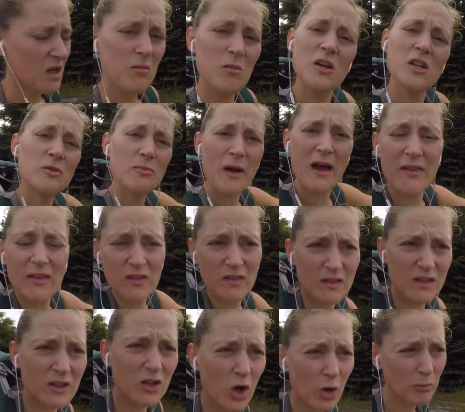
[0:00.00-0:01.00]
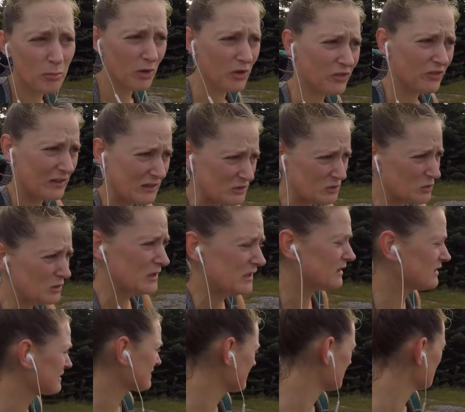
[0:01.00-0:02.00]
Much better than the composting
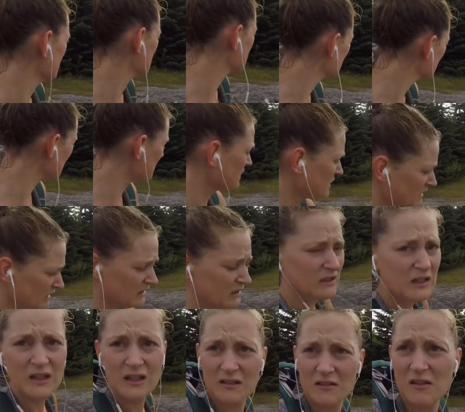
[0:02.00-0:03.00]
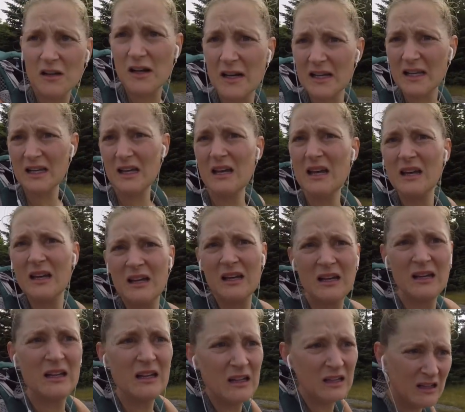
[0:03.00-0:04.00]
toilets that we saw. Right,
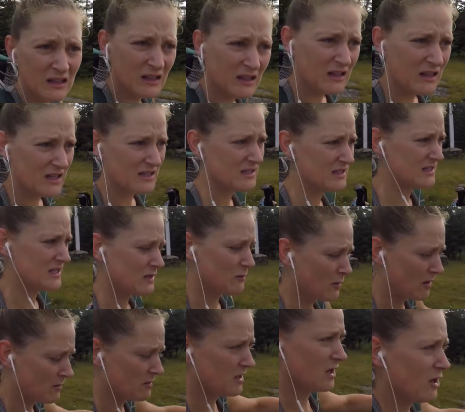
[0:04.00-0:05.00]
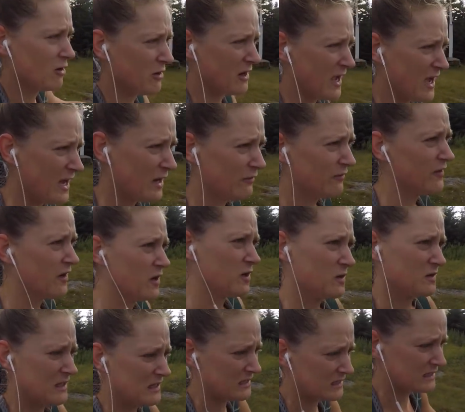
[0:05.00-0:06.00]
let's see where we go now,
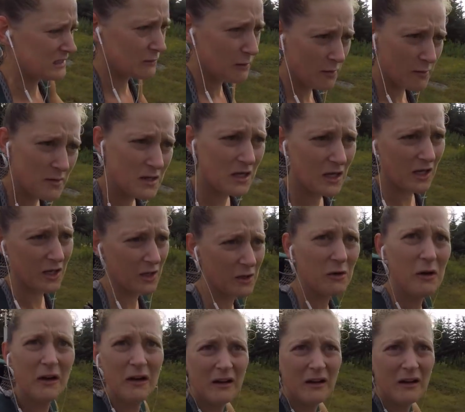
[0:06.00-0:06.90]
folks. Let's see where we go.